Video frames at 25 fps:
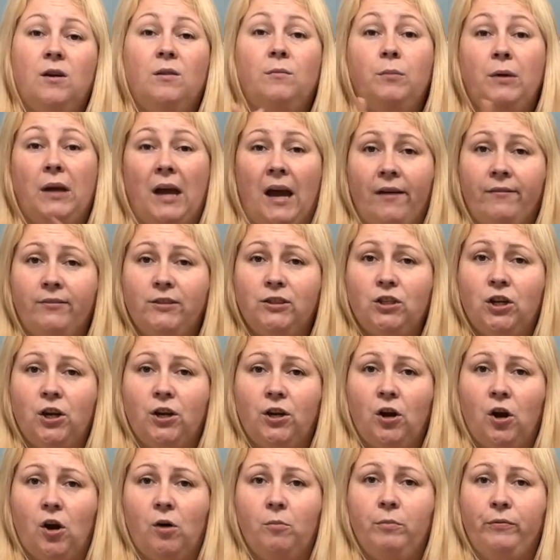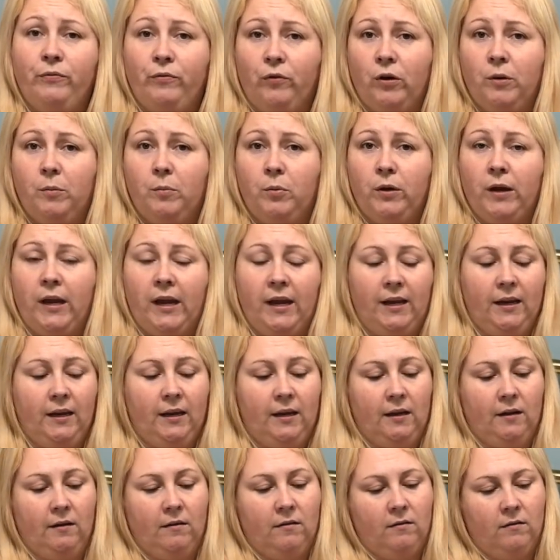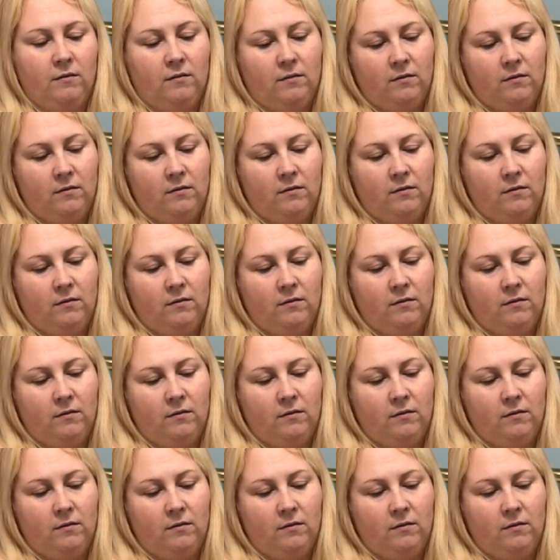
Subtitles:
But you have to turn it on before you put your ink in.